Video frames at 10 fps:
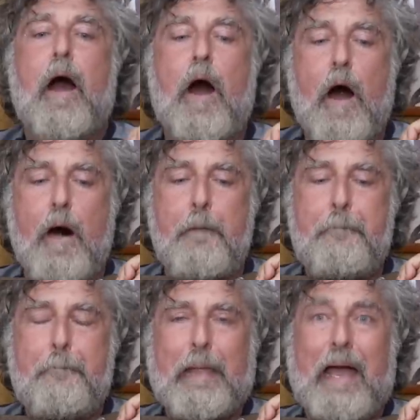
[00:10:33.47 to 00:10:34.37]

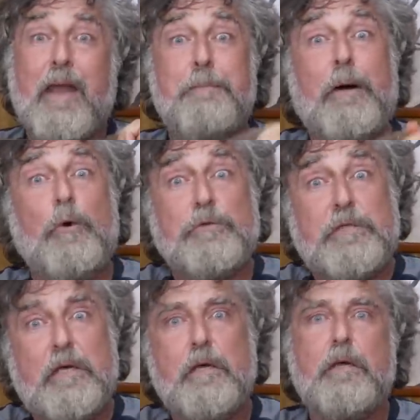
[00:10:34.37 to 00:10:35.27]
Um, on a
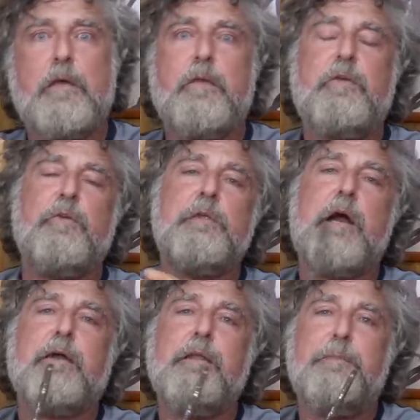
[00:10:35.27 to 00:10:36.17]
boat, you're
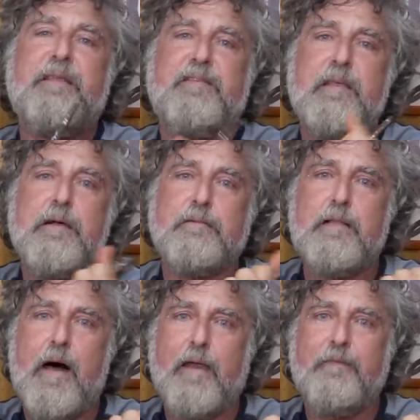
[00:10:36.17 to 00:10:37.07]
not going to be seeing a
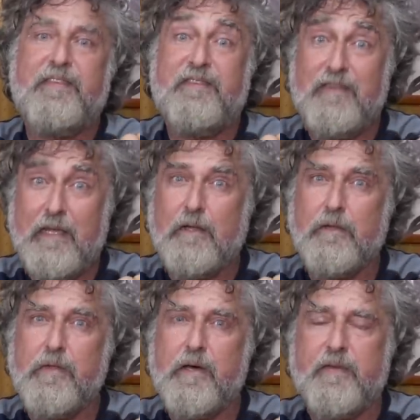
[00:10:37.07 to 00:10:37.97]
lot of
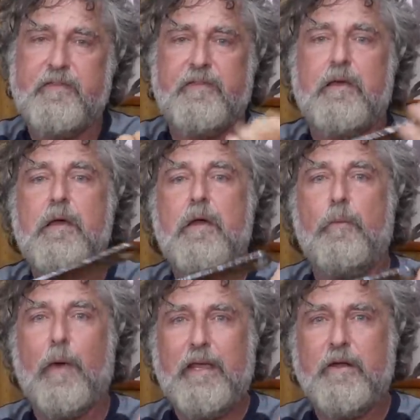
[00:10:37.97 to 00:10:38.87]
steel nuts,
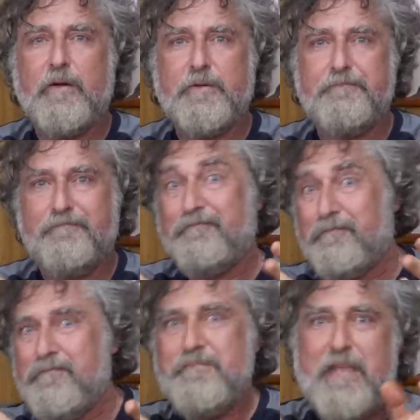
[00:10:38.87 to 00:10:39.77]
regular
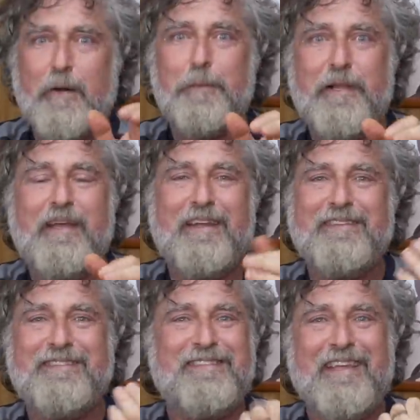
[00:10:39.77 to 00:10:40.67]
nickel
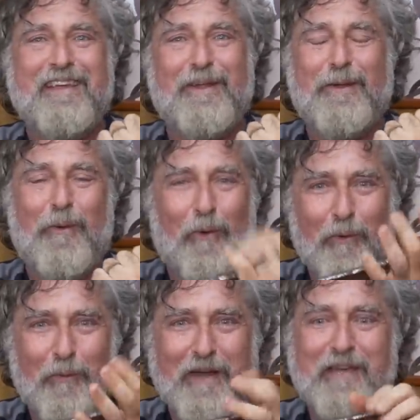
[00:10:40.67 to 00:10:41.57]
plated steel
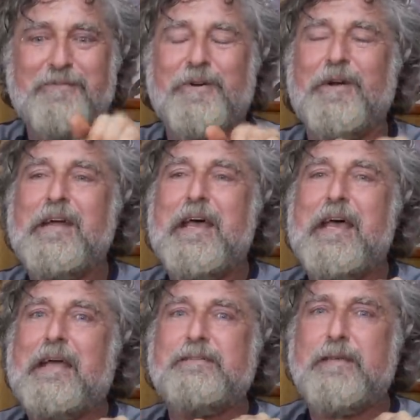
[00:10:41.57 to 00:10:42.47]
or whatever,
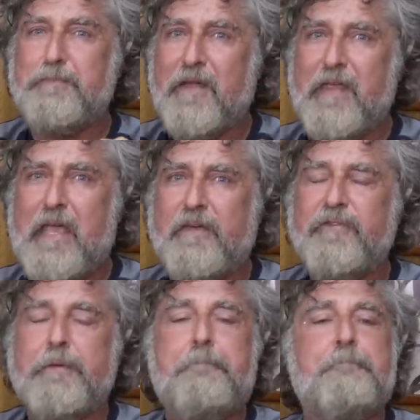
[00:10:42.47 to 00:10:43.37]
except on the
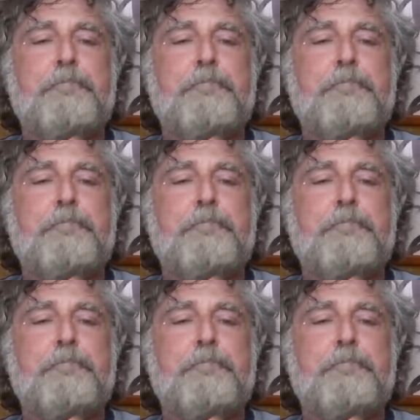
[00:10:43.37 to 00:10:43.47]
engine.